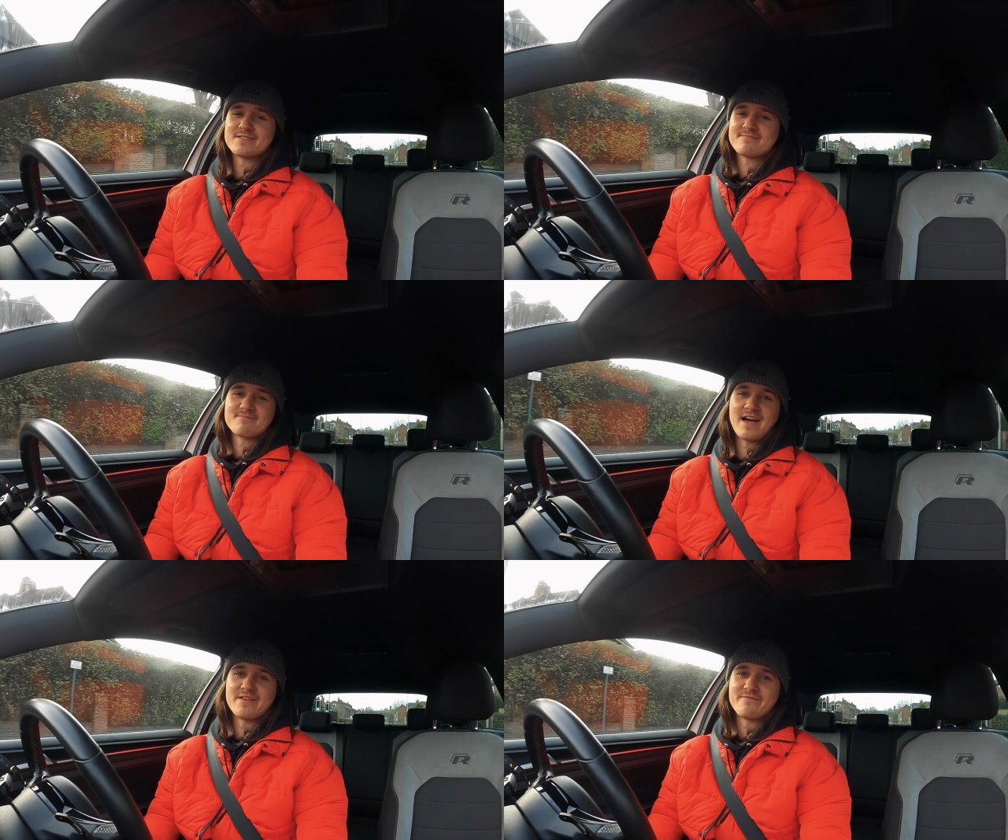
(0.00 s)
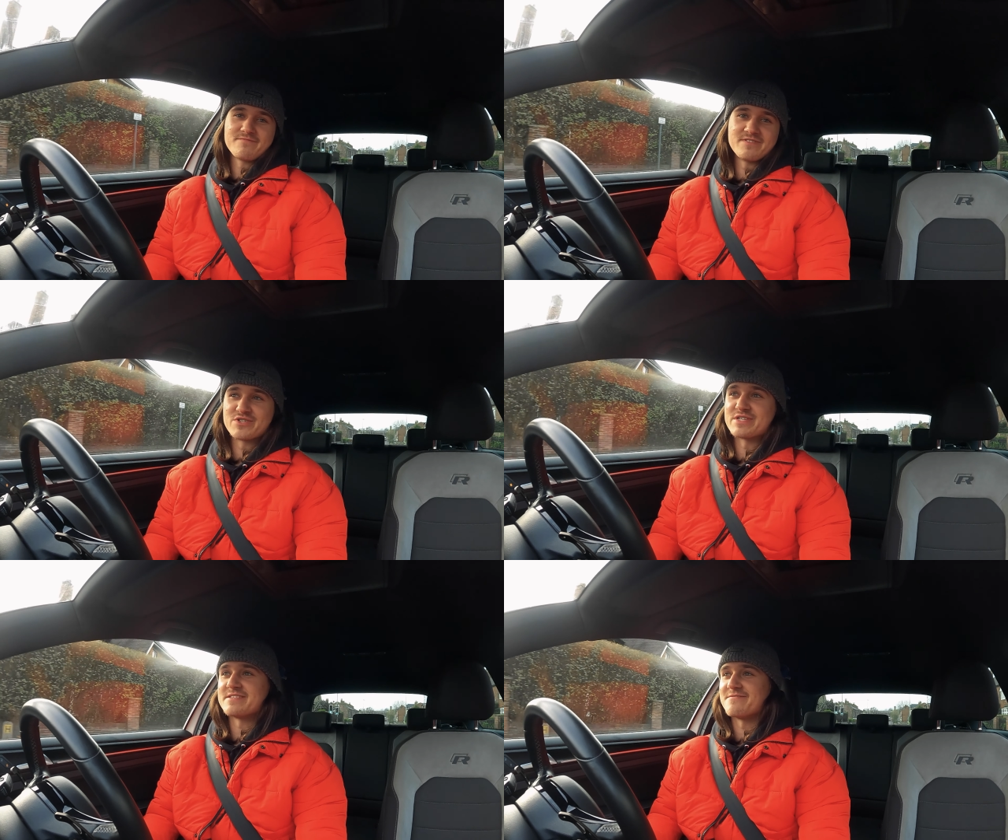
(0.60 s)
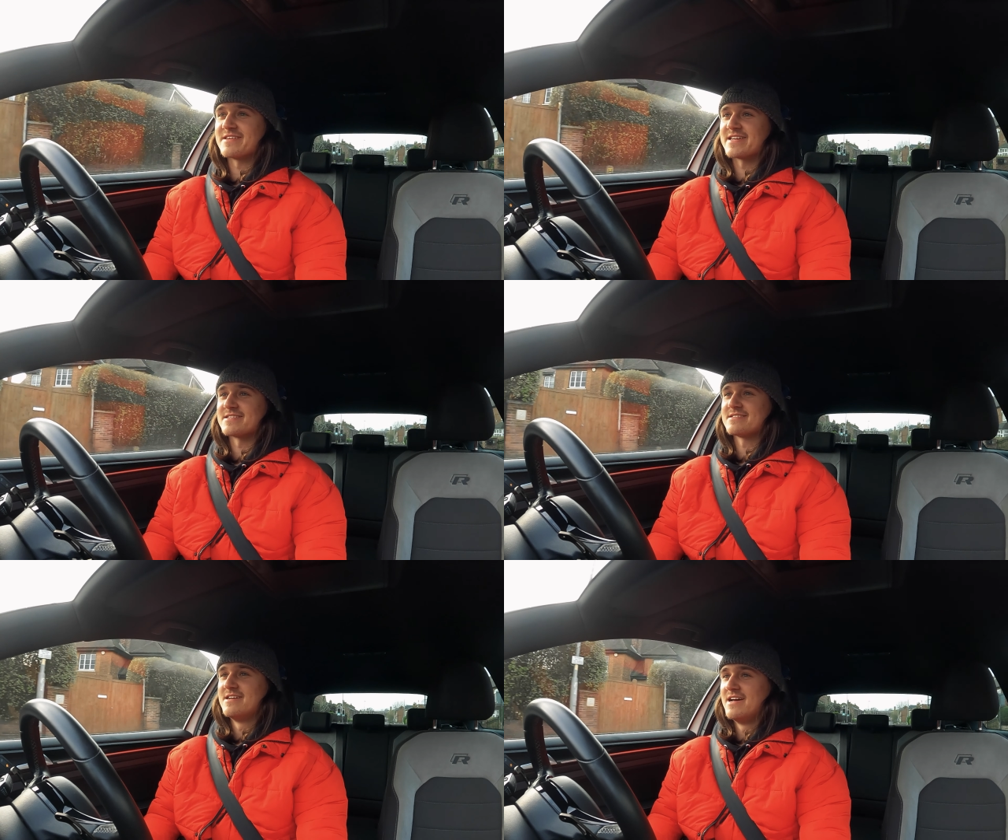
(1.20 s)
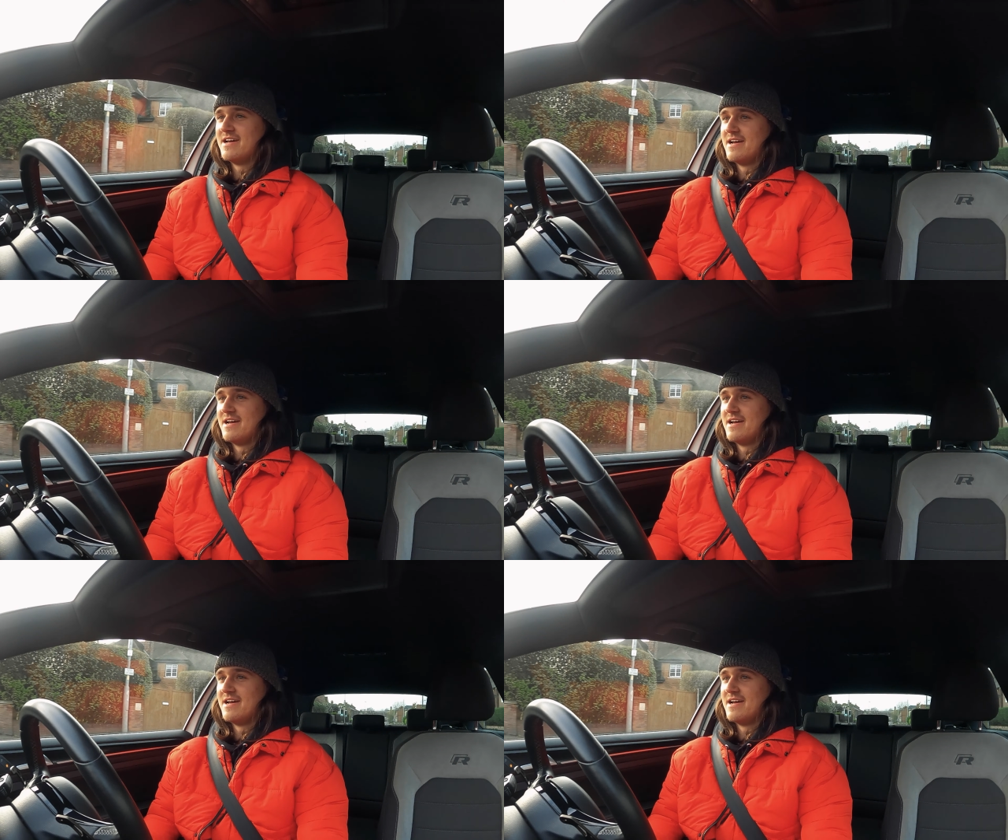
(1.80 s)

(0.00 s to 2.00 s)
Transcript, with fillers: That's kind of the gist of things.